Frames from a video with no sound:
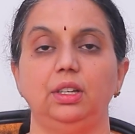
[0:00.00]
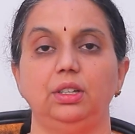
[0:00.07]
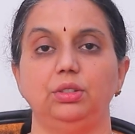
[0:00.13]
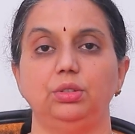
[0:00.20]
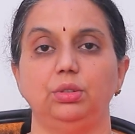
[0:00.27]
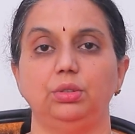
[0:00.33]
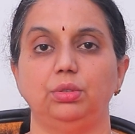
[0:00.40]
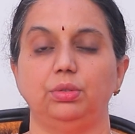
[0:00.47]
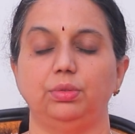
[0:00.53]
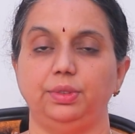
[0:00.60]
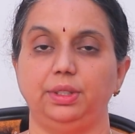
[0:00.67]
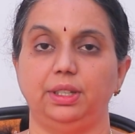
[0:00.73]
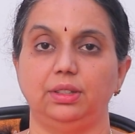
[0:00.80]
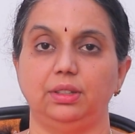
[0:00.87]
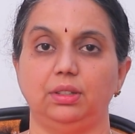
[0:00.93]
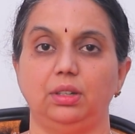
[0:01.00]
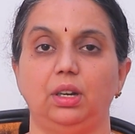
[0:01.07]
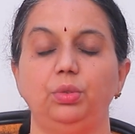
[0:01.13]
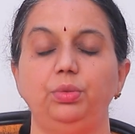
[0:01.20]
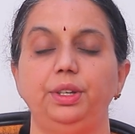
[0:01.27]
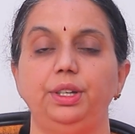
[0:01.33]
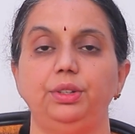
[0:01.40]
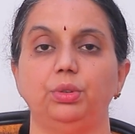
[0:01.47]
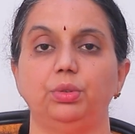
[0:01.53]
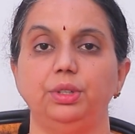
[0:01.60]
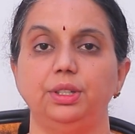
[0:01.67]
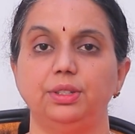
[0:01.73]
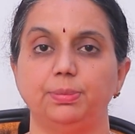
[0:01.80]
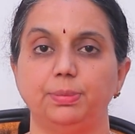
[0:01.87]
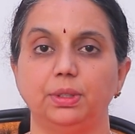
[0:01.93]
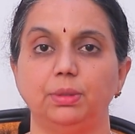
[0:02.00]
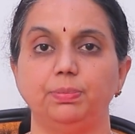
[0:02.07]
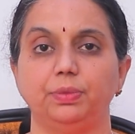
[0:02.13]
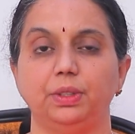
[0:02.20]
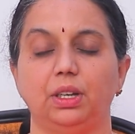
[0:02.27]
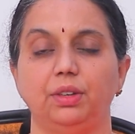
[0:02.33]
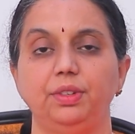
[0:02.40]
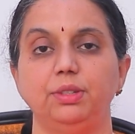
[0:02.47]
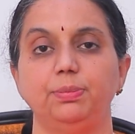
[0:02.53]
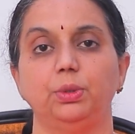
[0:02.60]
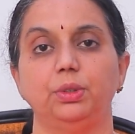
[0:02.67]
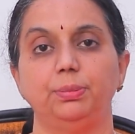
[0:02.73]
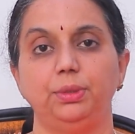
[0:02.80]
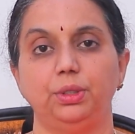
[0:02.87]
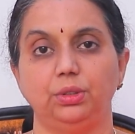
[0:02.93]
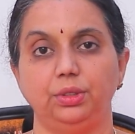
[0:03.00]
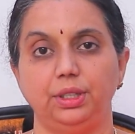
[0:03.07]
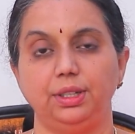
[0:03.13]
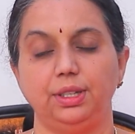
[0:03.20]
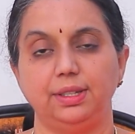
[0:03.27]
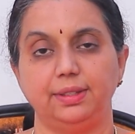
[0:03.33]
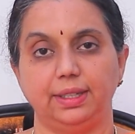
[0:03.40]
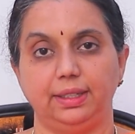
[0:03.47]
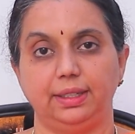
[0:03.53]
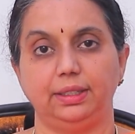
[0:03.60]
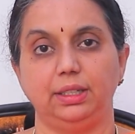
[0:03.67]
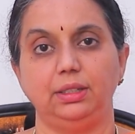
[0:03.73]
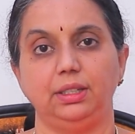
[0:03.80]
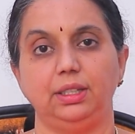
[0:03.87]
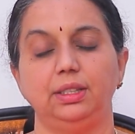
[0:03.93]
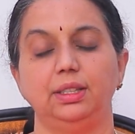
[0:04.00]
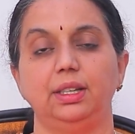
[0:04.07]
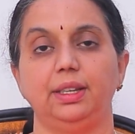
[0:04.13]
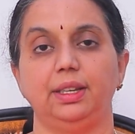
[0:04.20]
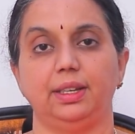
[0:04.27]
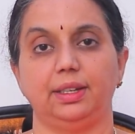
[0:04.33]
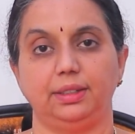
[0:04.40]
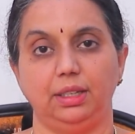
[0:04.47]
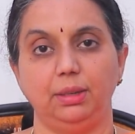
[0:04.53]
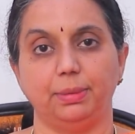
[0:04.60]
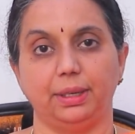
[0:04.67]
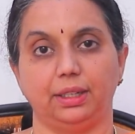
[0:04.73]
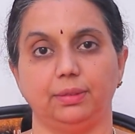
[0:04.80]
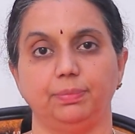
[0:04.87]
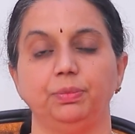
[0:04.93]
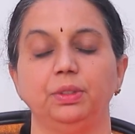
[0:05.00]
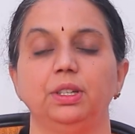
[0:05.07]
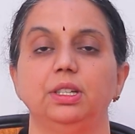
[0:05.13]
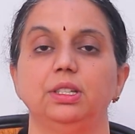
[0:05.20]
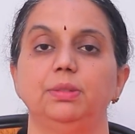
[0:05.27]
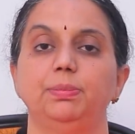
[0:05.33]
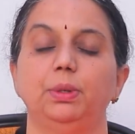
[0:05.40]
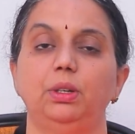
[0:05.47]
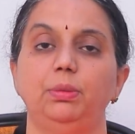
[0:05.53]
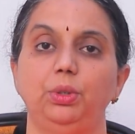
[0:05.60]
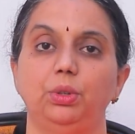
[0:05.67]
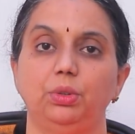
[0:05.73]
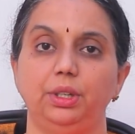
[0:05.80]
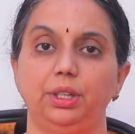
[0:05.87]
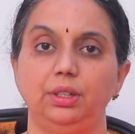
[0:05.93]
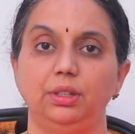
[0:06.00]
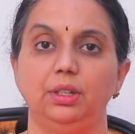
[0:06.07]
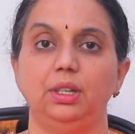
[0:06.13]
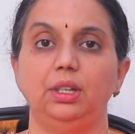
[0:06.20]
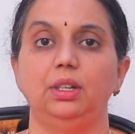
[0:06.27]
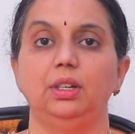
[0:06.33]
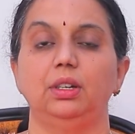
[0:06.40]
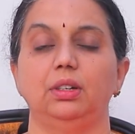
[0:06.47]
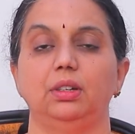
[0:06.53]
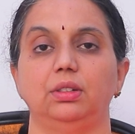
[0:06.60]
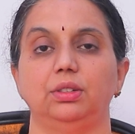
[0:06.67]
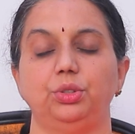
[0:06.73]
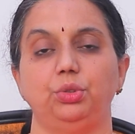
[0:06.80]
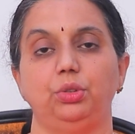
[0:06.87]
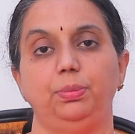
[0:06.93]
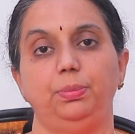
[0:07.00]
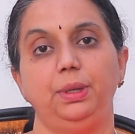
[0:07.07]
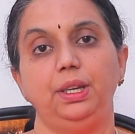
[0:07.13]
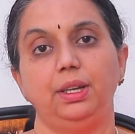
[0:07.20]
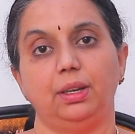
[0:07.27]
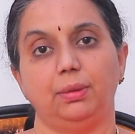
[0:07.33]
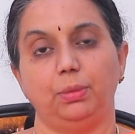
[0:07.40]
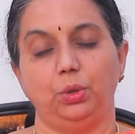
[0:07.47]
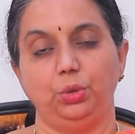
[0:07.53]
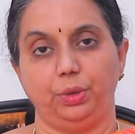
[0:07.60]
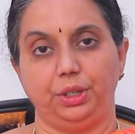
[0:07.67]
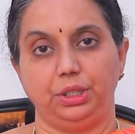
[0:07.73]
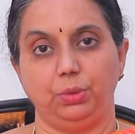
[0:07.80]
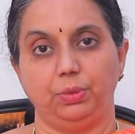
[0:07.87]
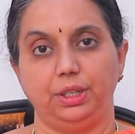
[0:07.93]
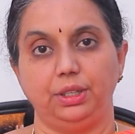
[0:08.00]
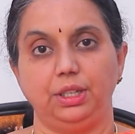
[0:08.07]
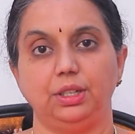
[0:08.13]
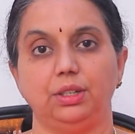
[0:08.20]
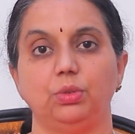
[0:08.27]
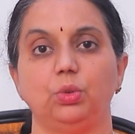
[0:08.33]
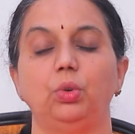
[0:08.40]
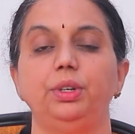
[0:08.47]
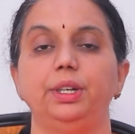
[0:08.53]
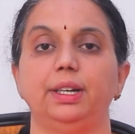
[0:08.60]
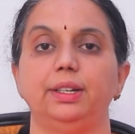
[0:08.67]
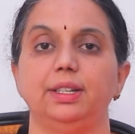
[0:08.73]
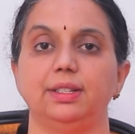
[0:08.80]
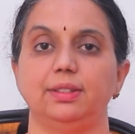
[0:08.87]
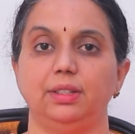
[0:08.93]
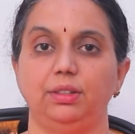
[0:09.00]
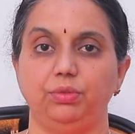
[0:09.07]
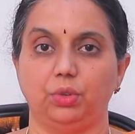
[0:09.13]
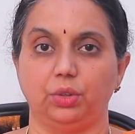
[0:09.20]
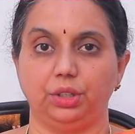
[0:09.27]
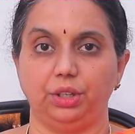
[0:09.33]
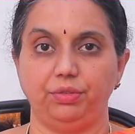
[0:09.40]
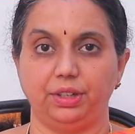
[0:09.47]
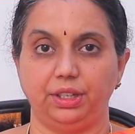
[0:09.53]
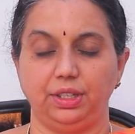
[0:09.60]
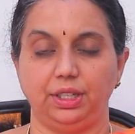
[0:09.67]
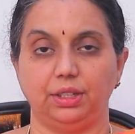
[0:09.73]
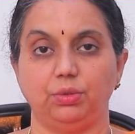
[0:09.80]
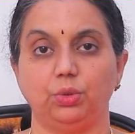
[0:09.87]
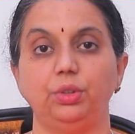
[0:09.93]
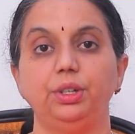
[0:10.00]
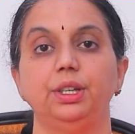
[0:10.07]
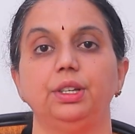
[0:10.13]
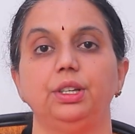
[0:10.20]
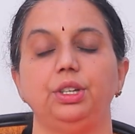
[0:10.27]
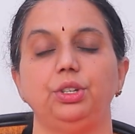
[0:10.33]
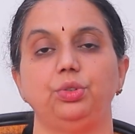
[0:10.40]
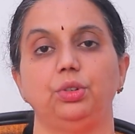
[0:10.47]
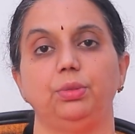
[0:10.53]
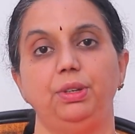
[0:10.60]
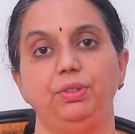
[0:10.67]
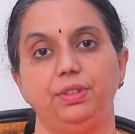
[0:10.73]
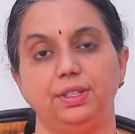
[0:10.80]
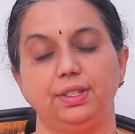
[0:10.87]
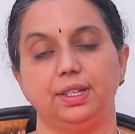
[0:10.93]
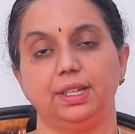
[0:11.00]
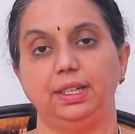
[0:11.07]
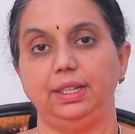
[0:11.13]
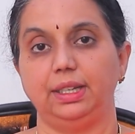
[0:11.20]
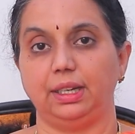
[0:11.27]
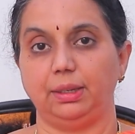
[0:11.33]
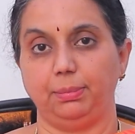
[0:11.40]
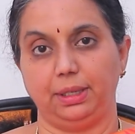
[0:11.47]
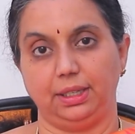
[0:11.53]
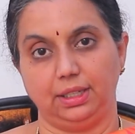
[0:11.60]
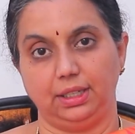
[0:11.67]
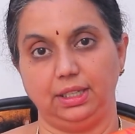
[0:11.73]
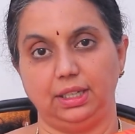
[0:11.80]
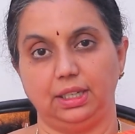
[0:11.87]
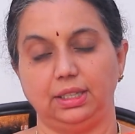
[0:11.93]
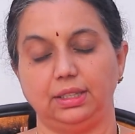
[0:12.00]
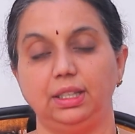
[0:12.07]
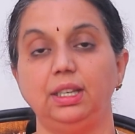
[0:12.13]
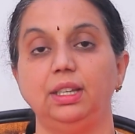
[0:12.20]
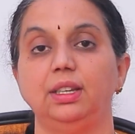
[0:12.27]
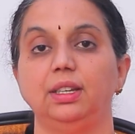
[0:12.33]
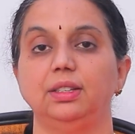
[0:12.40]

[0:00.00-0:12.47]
So how a sperm donor is selected in the ART bank. Sperm donor should be about 21-year-old and less than 45-year-old. He should be physically and mentally healthy.